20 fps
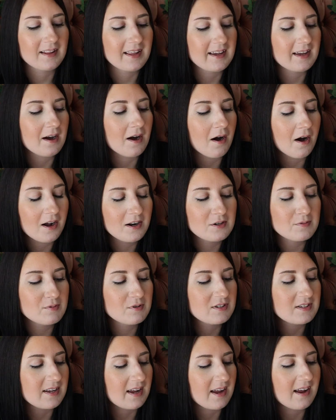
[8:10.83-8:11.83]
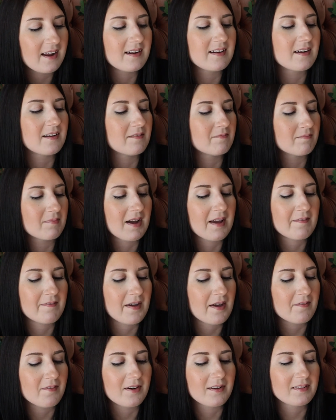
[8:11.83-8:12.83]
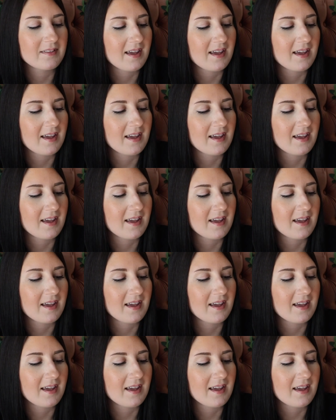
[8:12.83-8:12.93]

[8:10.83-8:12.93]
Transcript: Like 100% my favorite